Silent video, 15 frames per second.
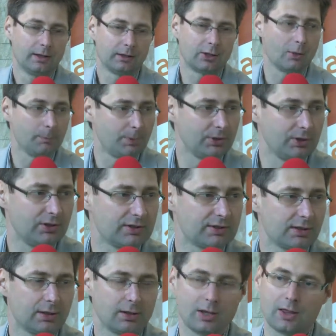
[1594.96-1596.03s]
companies
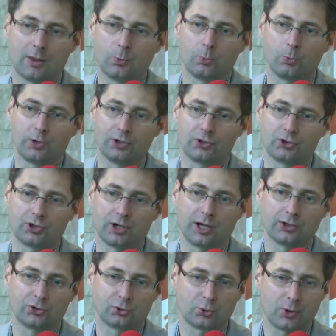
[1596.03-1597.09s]
which
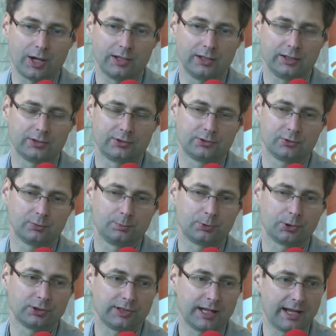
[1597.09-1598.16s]
are trying to
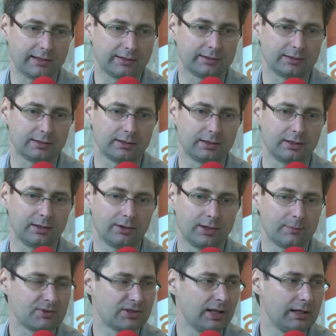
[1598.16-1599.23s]
protect
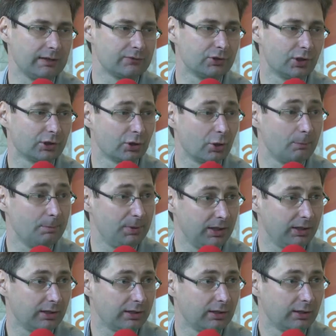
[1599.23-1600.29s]
themselves, not
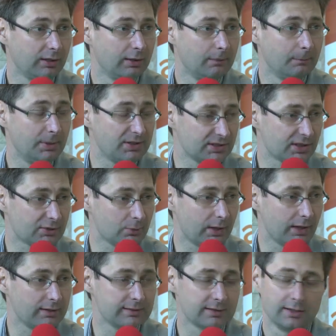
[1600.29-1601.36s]
competing
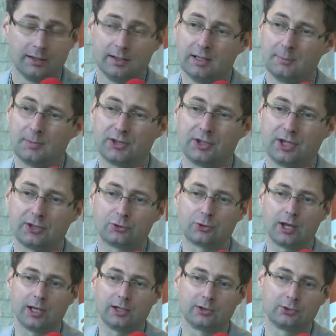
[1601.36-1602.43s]
business-wise, but they are
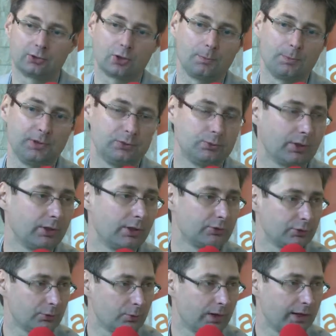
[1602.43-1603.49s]
trying to compete
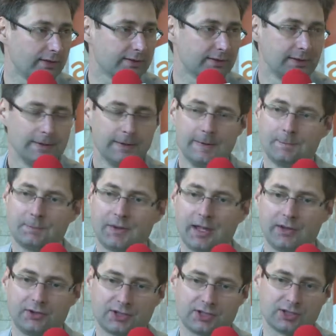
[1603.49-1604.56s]
regulatory-wise,
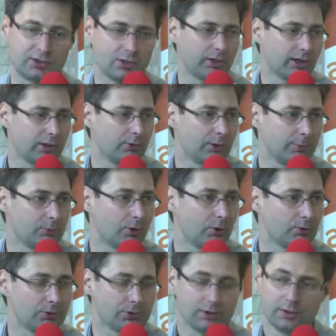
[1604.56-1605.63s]
and this is not a good
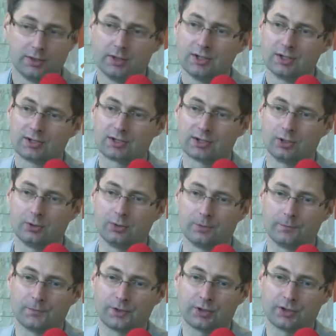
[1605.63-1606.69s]
approach. So,
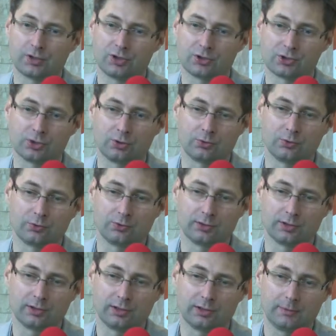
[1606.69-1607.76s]

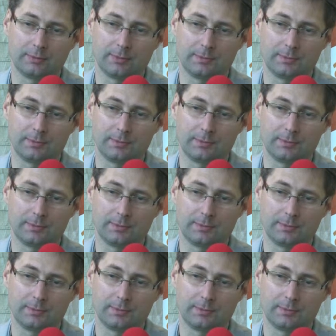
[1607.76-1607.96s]
the